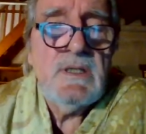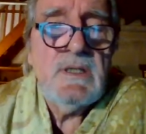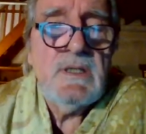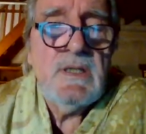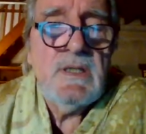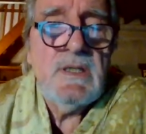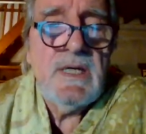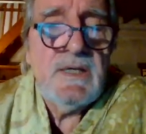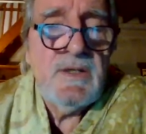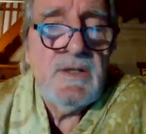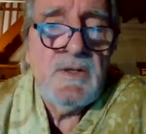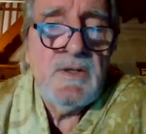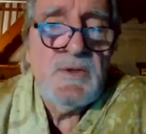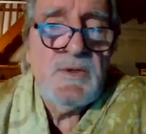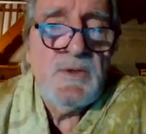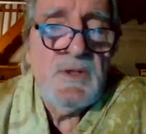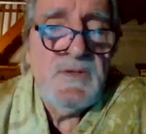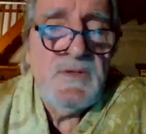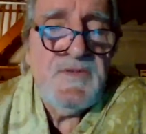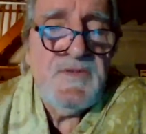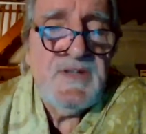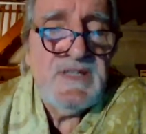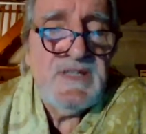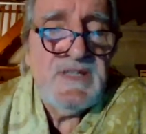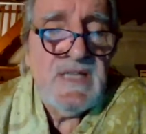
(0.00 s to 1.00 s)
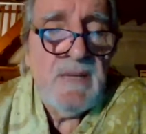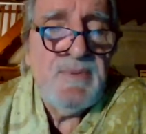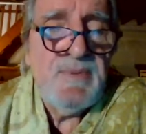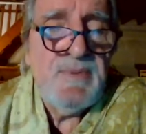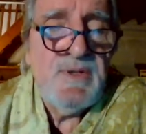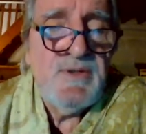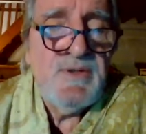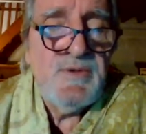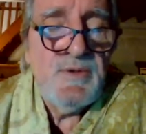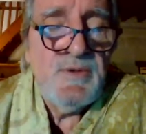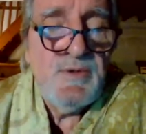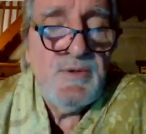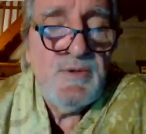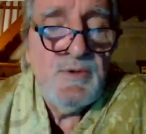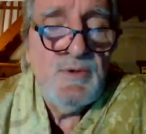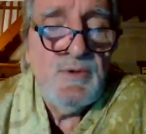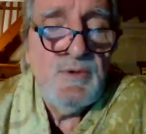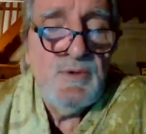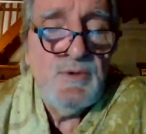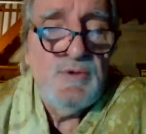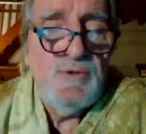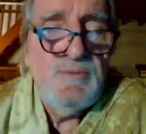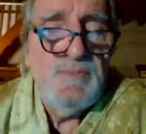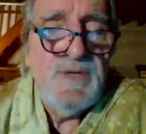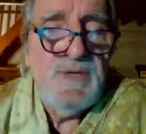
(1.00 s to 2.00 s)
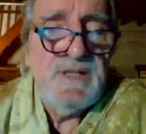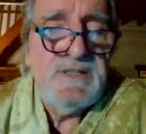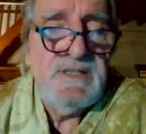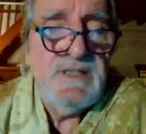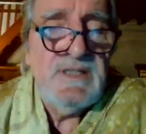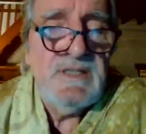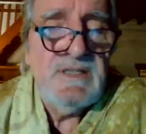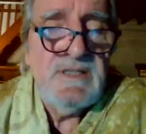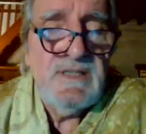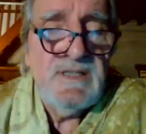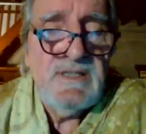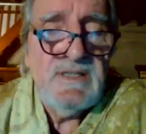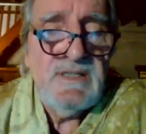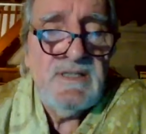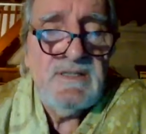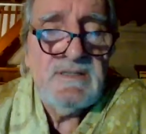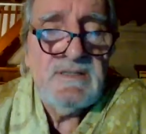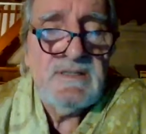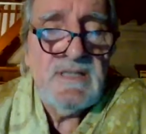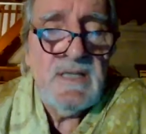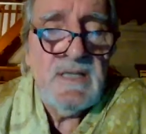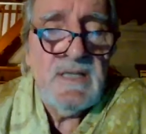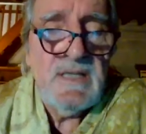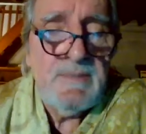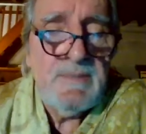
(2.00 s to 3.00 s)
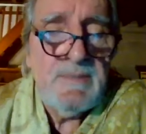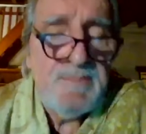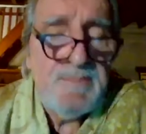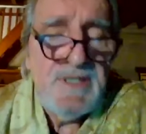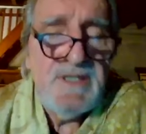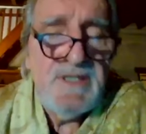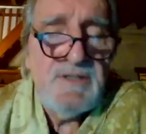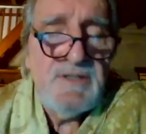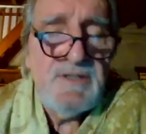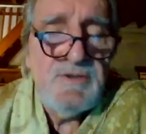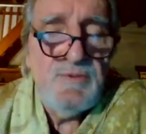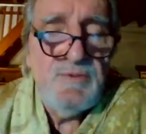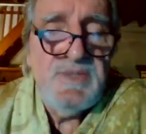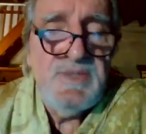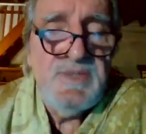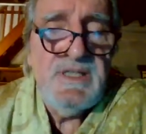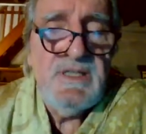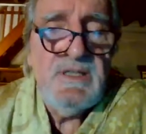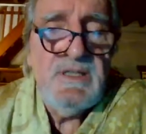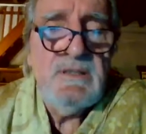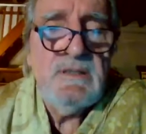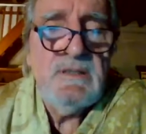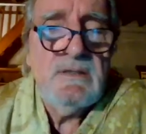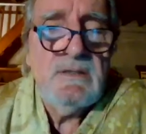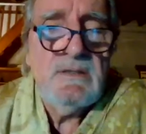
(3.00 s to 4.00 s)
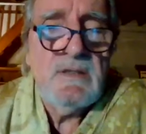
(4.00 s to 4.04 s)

I don't know if it happened to you, but it is happening to me